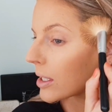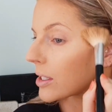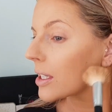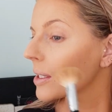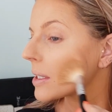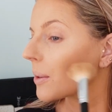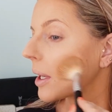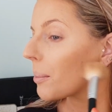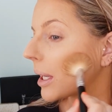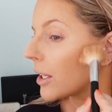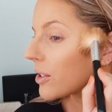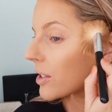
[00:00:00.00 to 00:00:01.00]
So you can see what I
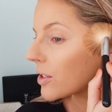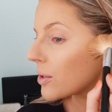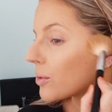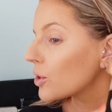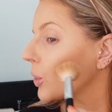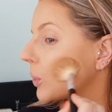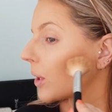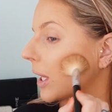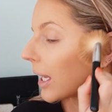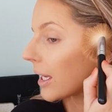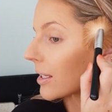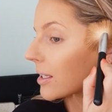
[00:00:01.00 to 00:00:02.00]
mean? You still do
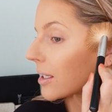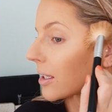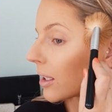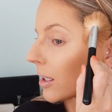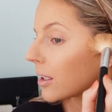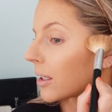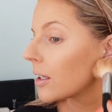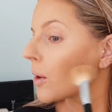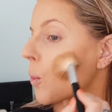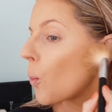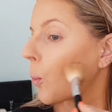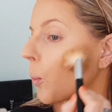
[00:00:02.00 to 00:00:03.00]
get
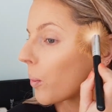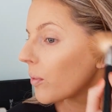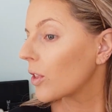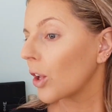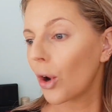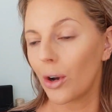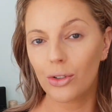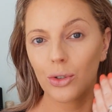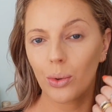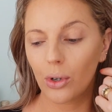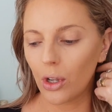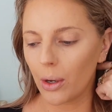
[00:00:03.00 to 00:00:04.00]
the
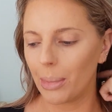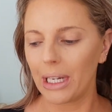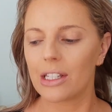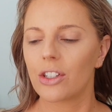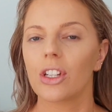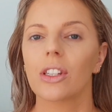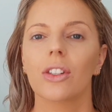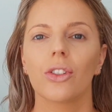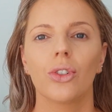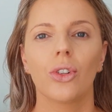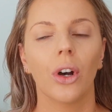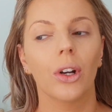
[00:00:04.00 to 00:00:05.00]
contour look, but it's just
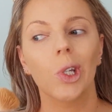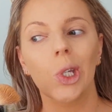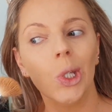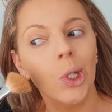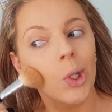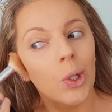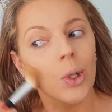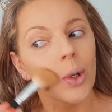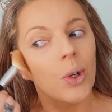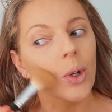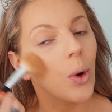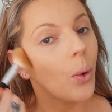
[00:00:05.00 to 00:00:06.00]
not
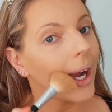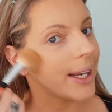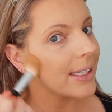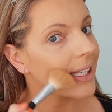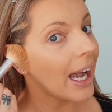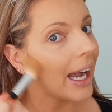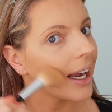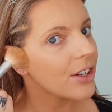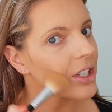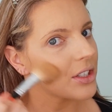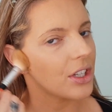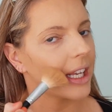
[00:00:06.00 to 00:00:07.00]
quite as harsh
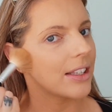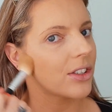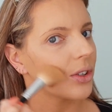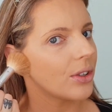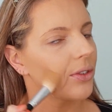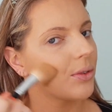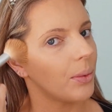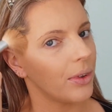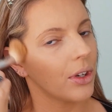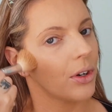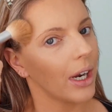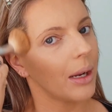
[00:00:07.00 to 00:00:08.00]
as sort of with the
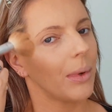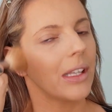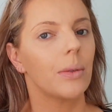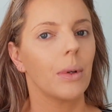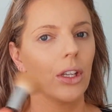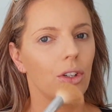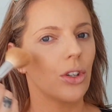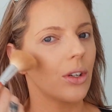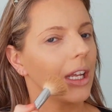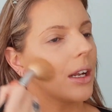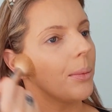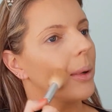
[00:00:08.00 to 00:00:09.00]
cream ones, where you do
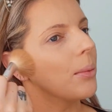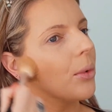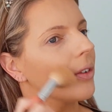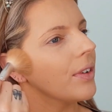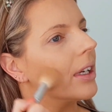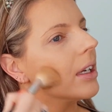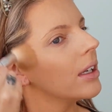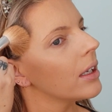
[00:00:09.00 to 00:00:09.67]
get a bit more of a